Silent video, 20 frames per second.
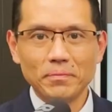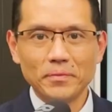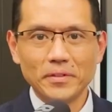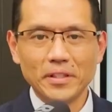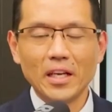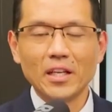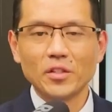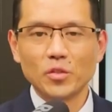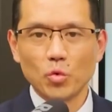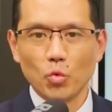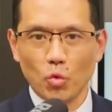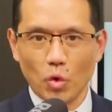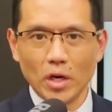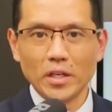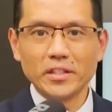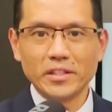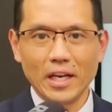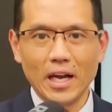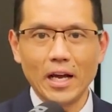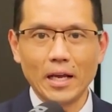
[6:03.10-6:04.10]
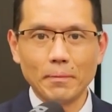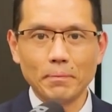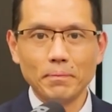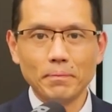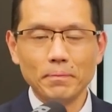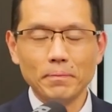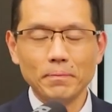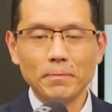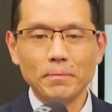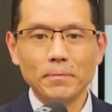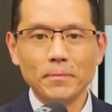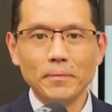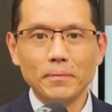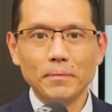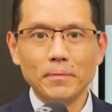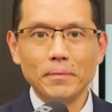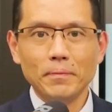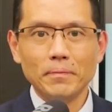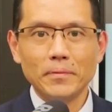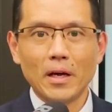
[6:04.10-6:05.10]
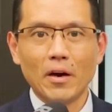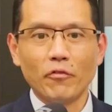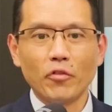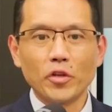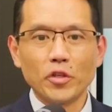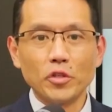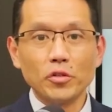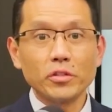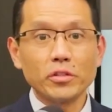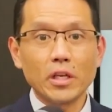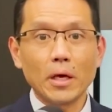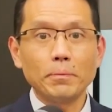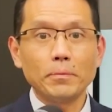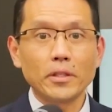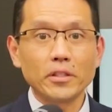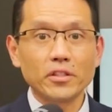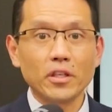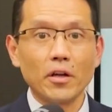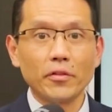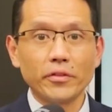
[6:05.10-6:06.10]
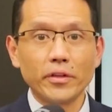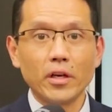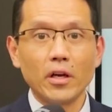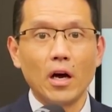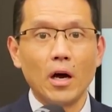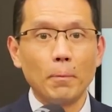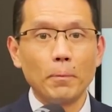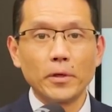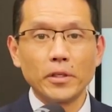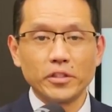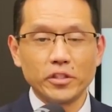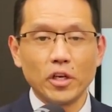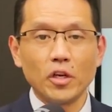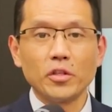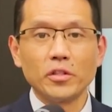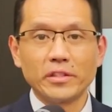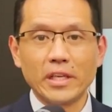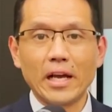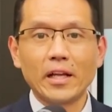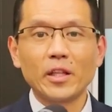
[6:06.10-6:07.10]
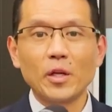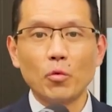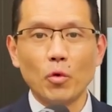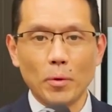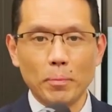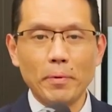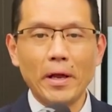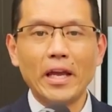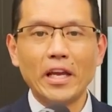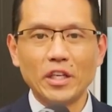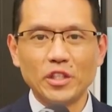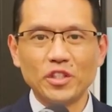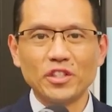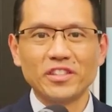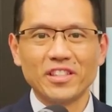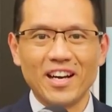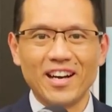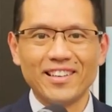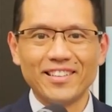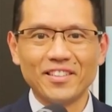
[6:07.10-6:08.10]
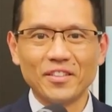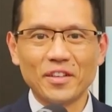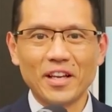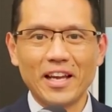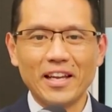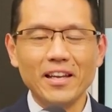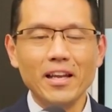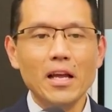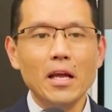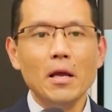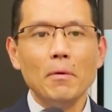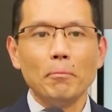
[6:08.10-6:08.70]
Yes, one time. Now, for you skeptics out there, I'm going to tell you exactly what page it's on, okay?